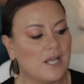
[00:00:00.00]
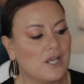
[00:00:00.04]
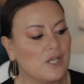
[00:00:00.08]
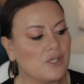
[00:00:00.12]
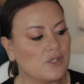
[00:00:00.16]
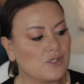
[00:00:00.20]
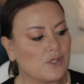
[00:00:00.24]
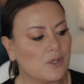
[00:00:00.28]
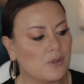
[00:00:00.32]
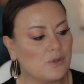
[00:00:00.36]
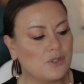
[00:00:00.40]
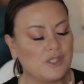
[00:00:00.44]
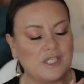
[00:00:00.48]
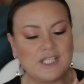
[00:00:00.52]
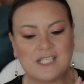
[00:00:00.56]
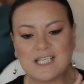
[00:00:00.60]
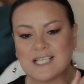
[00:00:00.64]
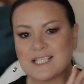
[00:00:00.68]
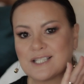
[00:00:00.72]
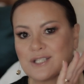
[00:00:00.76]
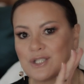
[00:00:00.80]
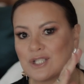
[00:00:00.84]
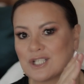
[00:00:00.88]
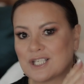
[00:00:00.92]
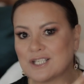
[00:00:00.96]
So she
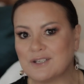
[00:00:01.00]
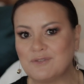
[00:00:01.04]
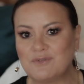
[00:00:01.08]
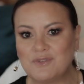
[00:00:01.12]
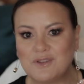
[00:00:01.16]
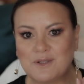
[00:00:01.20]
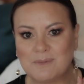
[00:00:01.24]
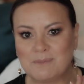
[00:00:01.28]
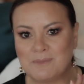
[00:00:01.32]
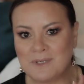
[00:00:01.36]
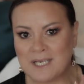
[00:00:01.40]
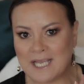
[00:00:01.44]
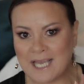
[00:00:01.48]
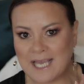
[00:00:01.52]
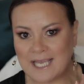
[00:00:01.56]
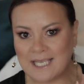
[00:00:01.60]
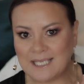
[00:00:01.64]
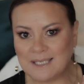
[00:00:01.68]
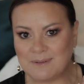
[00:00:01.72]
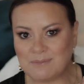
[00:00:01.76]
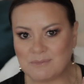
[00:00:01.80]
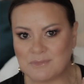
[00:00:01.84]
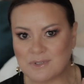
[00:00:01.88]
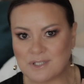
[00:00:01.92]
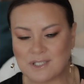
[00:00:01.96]
doesn't give them
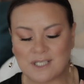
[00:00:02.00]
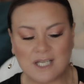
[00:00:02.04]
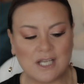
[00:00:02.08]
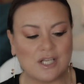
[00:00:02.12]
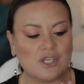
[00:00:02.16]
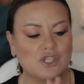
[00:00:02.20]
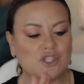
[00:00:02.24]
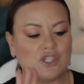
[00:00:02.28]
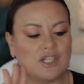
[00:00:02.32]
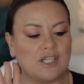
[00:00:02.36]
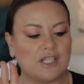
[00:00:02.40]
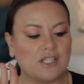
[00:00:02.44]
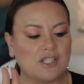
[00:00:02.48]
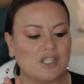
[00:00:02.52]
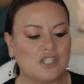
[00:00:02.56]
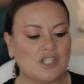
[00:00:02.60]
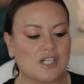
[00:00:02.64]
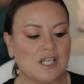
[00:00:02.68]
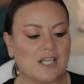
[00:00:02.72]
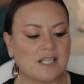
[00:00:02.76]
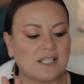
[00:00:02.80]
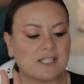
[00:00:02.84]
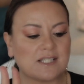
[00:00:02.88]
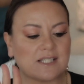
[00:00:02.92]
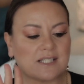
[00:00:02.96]
names, she
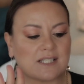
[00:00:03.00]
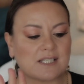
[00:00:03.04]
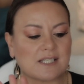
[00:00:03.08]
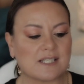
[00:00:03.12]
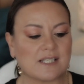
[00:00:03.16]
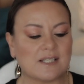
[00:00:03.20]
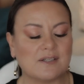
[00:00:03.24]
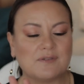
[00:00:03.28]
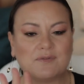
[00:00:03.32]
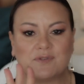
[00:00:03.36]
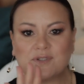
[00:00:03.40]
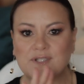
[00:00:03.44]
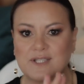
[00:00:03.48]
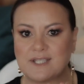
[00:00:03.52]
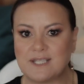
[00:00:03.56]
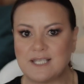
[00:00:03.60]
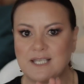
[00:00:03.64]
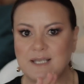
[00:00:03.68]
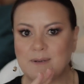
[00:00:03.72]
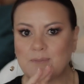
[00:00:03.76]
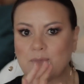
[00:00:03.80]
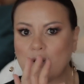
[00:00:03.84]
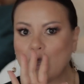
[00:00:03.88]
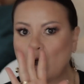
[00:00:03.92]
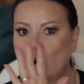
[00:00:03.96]
just gives
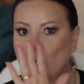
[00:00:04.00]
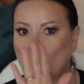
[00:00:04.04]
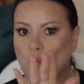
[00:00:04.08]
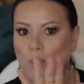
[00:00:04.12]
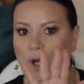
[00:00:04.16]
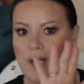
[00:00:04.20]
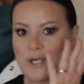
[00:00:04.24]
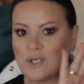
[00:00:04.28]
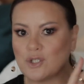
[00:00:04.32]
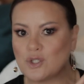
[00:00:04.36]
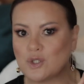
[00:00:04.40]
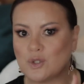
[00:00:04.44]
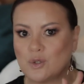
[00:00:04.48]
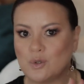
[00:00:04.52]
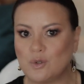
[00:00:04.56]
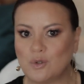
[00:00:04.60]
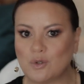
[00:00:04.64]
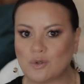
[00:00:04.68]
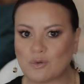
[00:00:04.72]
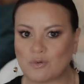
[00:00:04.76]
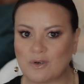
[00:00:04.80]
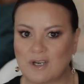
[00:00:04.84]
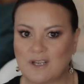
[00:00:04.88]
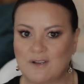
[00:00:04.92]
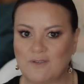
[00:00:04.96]
them 1, 2,
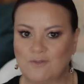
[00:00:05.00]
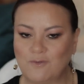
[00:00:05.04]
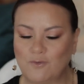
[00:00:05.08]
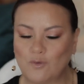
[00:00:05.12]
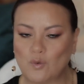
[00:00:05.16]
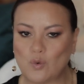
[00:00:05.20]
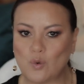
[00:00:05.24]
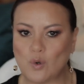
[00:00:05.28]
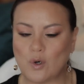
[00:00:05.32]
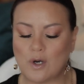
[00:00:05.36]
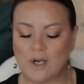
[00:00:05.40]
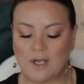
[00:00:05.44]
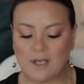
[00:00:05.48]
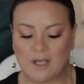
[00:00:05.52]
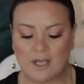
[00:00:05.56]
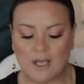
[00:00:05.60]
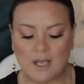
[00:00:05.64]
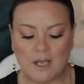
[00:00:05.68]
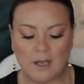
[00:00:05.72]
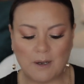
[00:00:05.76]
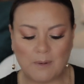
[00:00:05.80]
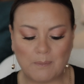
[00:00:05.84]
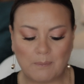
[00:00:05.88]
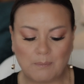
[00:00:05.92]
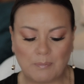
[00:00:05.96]
3, 4,
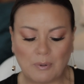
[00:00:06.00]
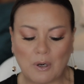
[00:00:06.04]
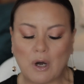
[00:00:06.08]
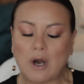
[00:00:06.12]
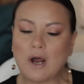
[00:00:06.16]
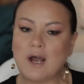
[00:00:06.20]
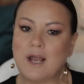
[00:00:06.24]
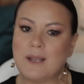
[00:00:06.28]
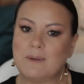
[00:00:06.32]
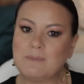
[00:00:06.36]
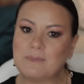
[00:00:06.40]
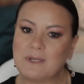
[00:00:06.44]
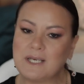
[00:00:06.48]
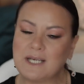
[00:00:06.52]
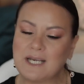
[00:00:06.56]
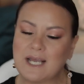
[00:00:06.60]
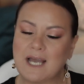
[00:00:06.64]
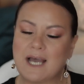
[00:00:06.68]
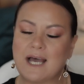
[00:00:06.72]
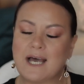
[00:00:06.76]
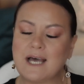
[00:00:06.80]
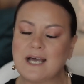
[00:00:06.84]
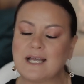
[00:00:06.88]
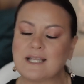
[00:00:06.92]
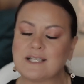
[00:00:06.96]
Prime,
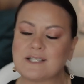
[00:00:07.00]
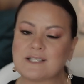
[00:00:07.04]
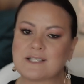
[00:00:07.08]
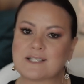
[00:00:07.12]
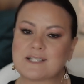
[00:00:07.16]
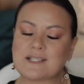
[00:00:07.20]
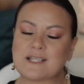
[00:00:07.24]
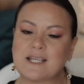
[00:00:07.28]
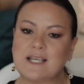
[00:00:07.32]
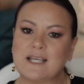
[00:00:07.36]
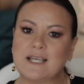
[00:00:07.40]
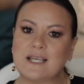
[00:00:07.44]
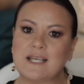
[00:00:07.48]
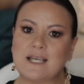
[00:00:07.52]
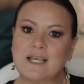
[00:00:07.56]
Enhance,